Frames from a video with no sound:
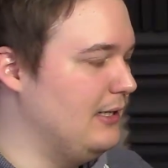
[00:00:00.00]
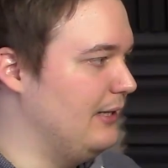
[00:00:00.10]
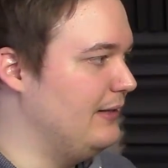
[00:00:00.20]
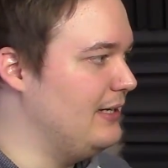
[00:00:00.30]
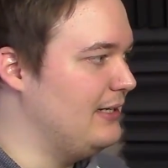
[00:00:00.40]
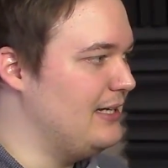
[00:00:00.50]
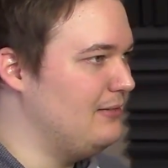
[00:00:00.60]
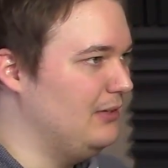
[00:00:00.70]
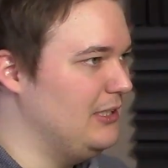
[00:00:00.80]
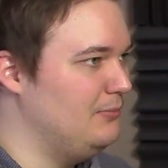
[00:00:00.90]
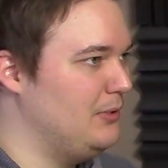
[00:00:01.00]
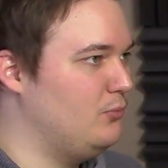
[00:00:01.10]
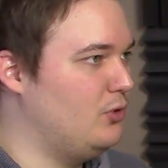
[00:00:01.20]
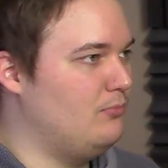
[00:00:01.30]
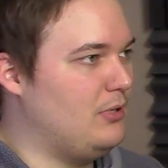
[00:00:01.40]
and then get a little bit
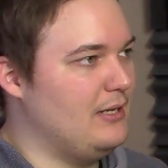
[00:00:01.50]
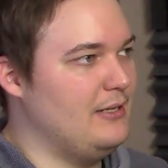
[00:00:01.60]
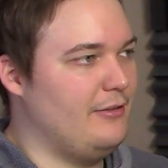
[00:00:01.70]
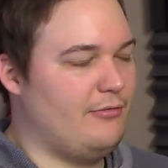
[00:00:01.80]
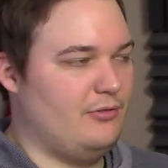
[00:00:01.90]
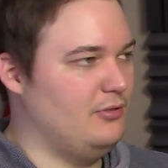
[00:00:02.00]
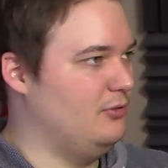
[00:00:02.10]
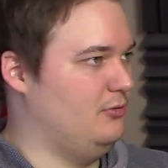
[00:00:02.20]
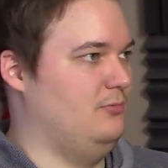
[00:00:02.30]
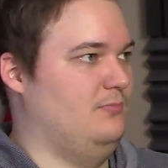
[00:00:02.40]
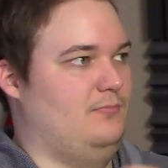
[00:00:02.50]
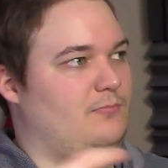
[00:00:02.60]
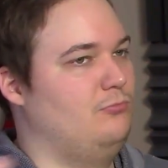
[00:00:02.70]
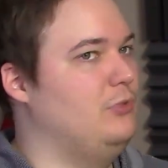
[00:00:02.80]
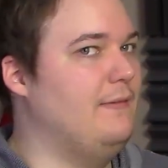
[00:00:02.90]
more body through
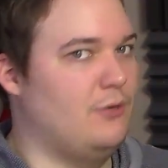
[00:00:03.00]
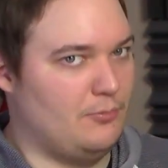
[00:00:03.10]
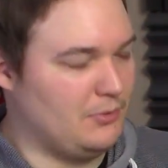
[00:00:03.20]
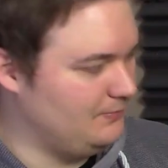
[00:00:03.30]
reverb.